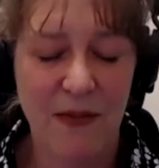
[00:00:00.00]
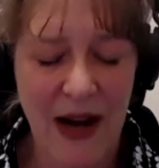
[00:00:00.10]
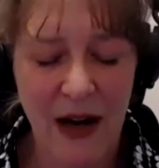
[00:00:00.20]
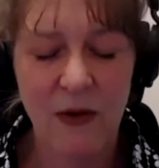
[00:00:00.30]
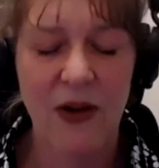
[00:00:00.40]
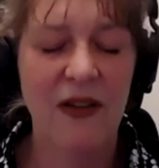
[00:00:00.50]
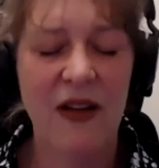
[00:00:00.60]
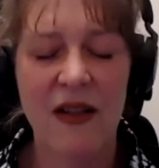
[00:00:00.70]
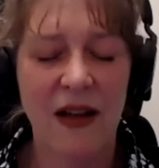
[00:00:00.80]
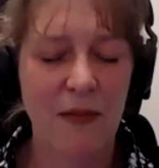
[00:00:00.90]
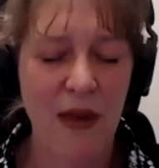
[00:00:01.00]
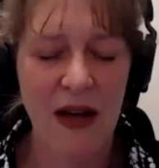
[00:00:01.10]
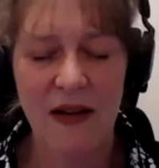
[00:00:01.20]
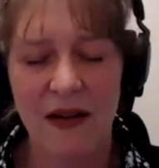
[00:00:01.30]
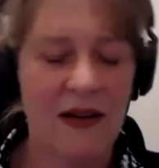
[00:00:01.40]
characteristic that
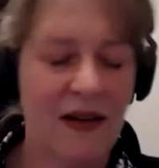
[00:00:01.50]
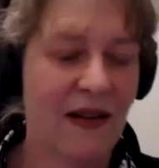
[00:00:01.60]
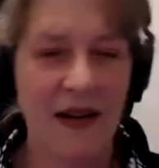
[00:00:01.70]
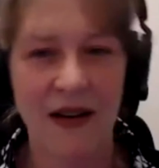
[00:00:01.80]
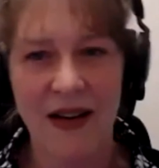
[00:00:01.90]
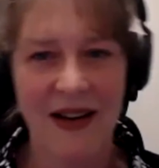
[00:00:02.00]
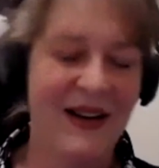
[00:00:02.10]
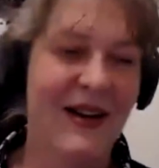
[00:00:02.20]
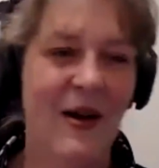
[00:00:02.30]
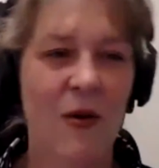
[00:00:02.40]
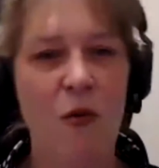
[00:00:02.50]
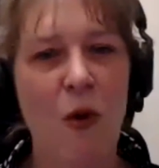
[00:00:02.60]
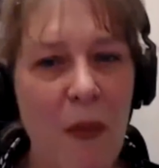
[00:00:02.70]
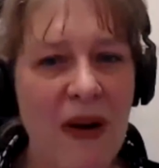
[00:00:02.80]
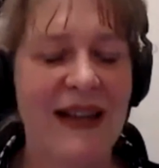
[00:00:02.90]
makes it
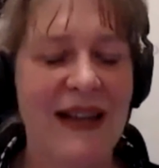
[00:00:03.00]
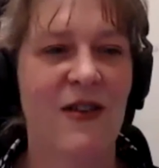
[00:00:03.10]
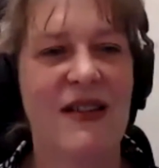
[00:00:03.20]
wobbly in a